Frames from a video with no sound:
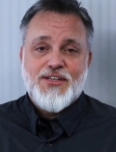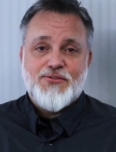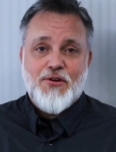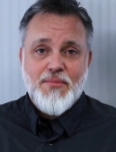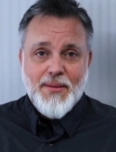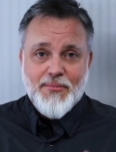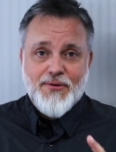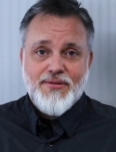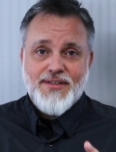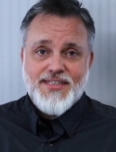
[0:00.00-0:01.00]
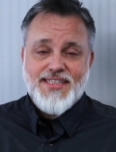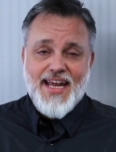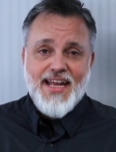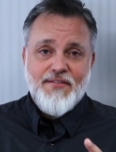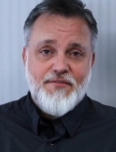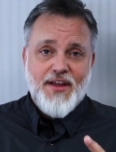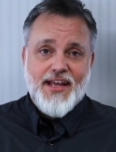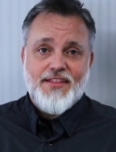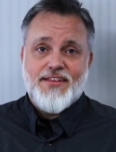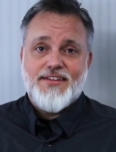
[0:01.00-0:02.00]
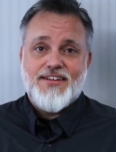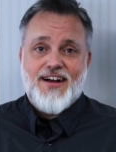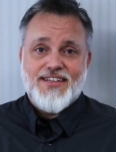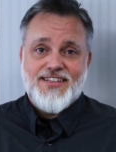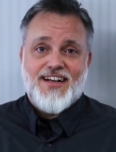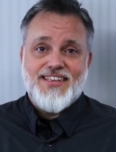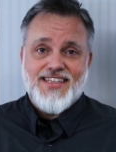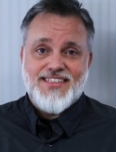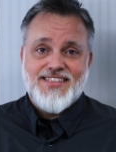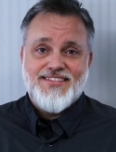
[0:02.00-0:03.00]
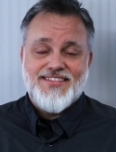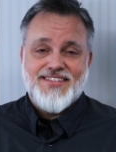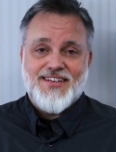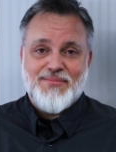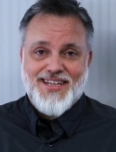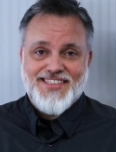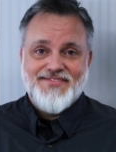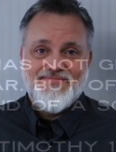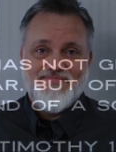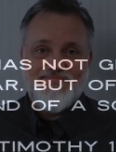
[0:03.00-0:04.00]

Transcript: So remember, stay in faith. God's got this. God bless.